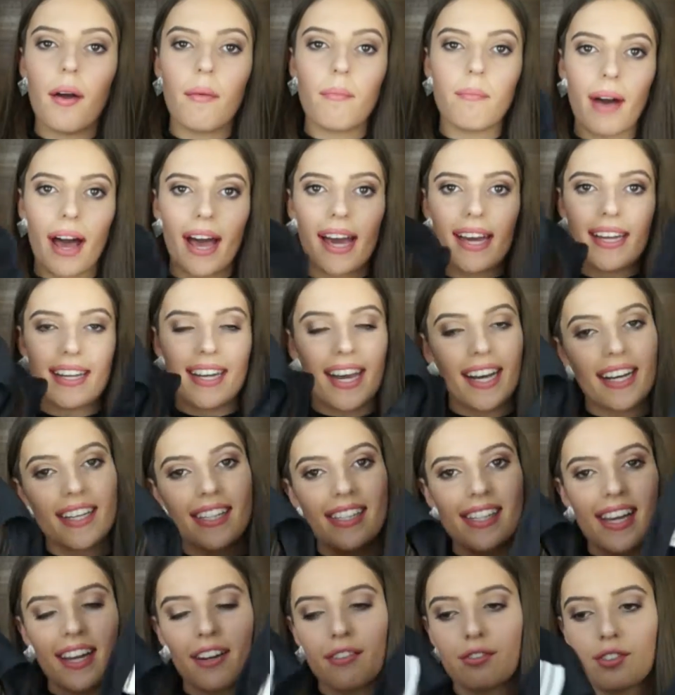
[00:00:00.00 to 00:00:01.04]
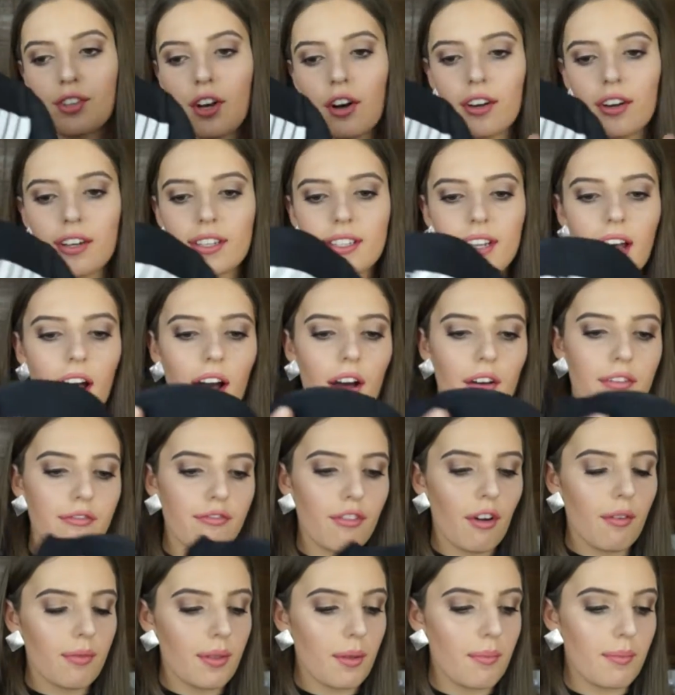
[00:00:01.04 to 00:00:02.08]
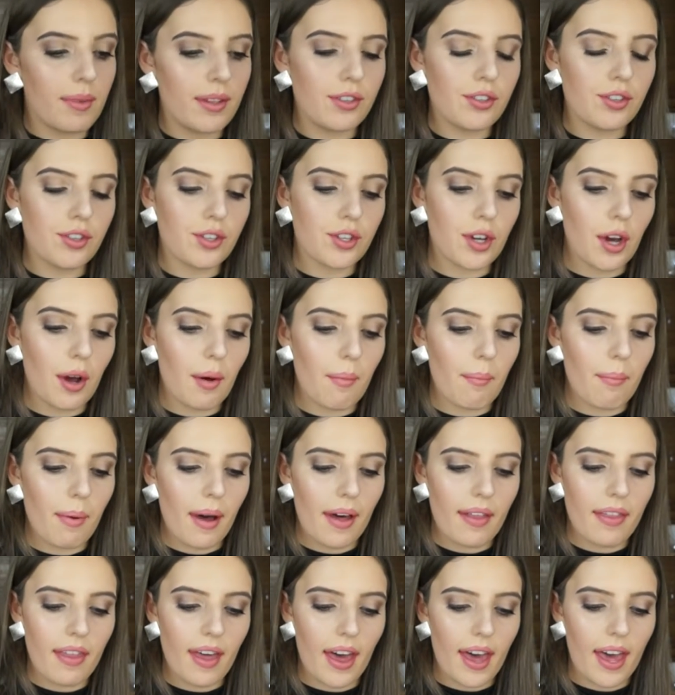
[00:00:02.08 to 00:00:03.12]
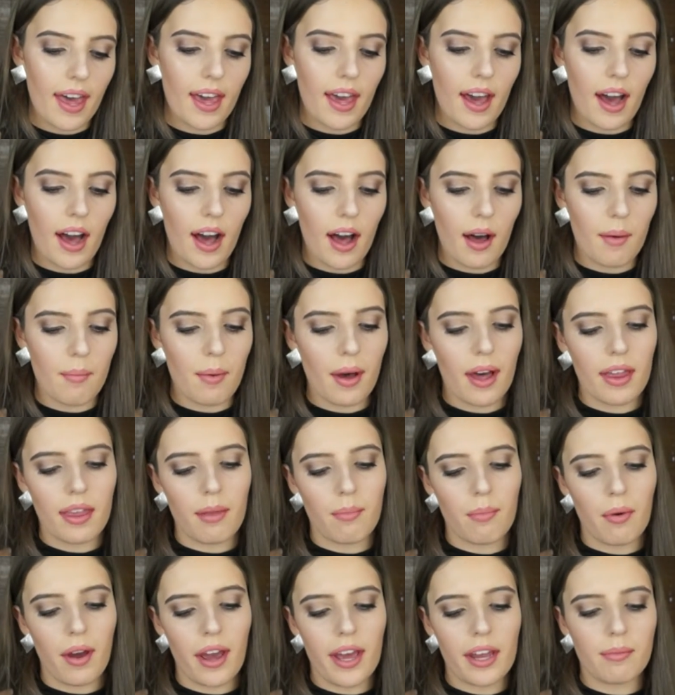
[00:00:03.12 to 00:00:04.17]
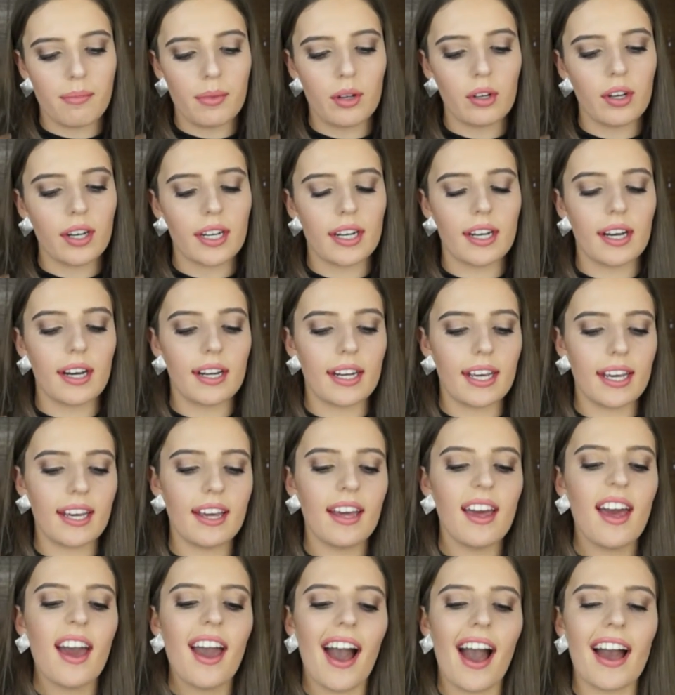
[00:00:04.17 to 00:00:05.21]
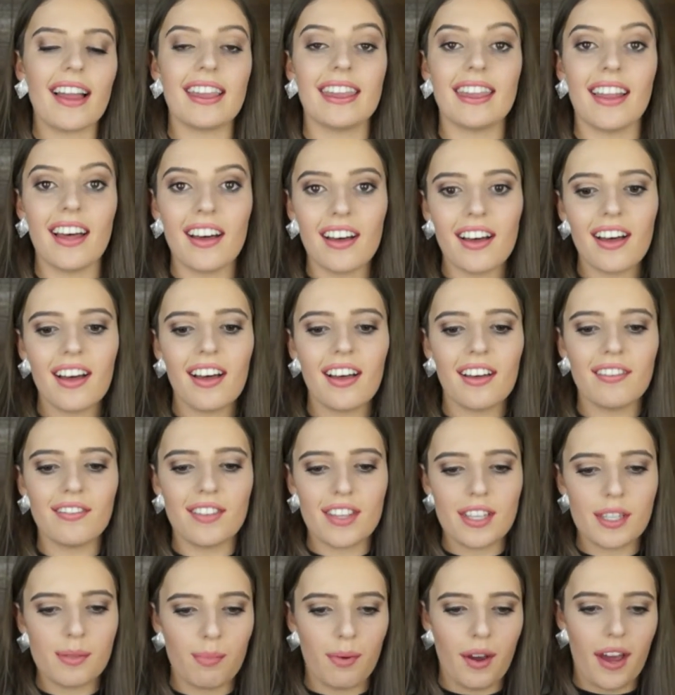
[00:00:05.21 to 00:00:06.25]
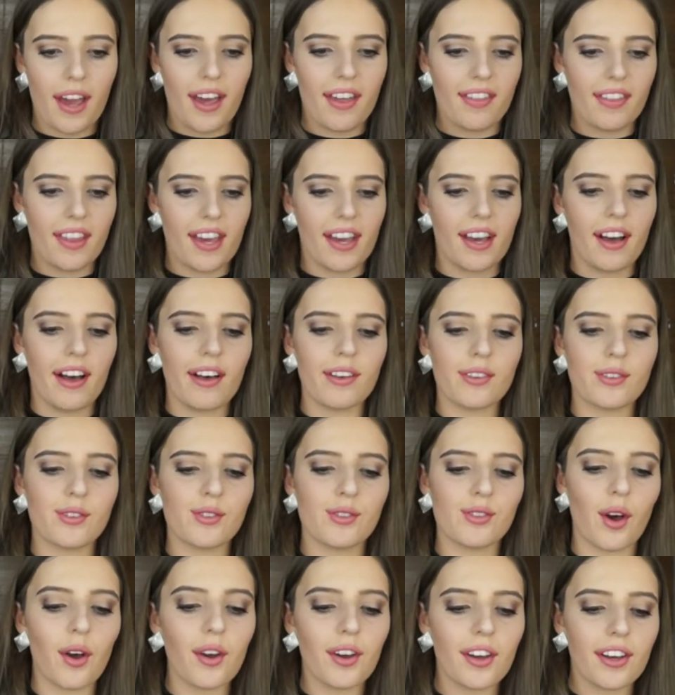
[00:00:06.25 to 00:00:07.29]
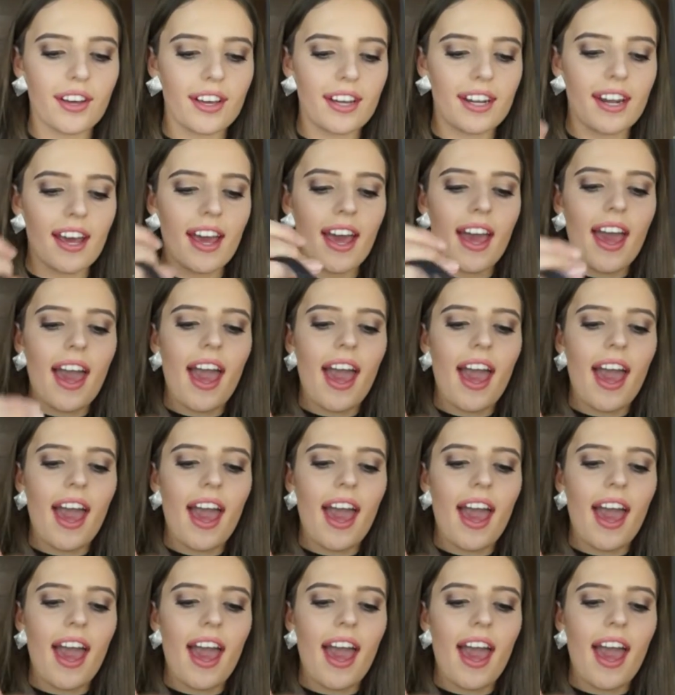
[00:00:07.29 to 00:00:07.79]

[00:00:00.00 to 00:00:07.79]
My next set of togs are from the Myth shop, but they are by the brand Milk and Honey. I love this brand, they are so good.